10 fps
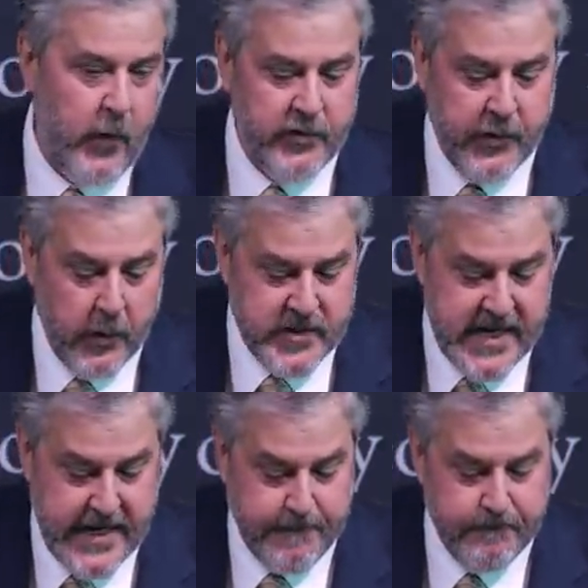in verse
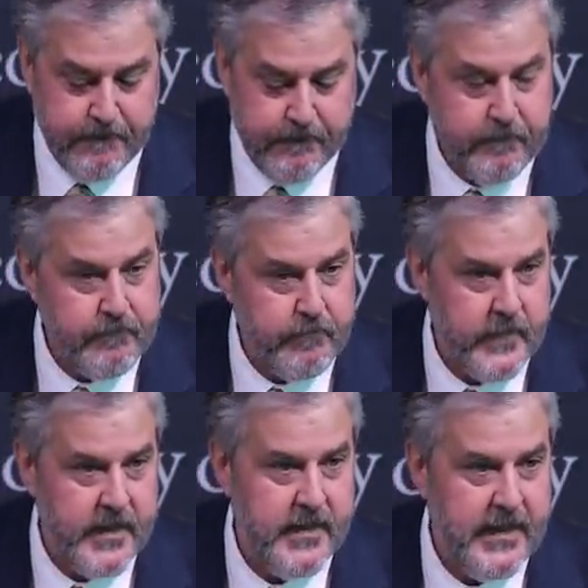13.
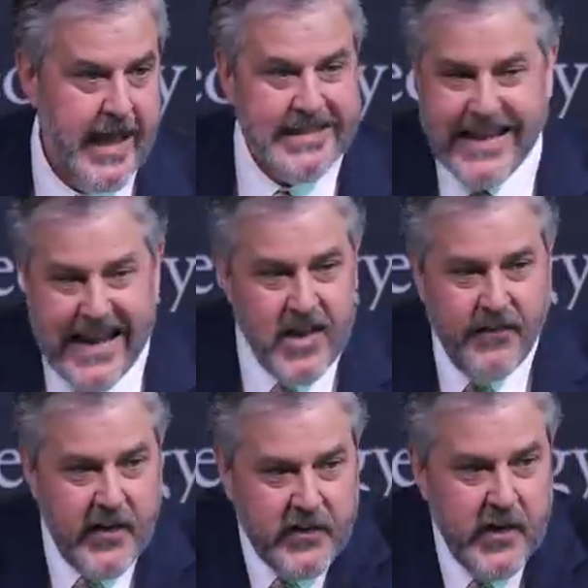At the end
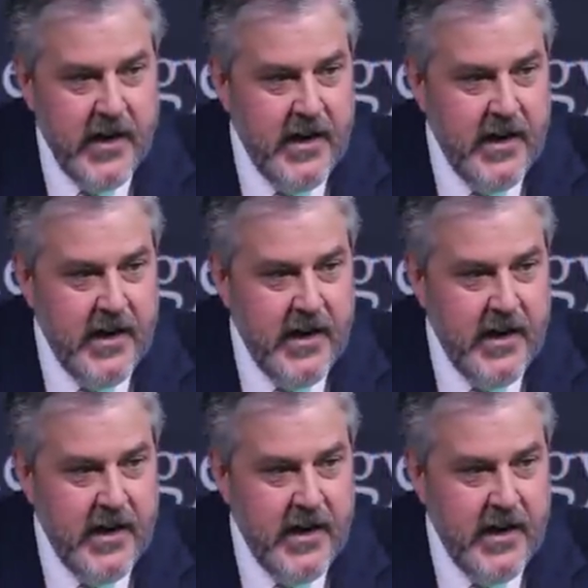of this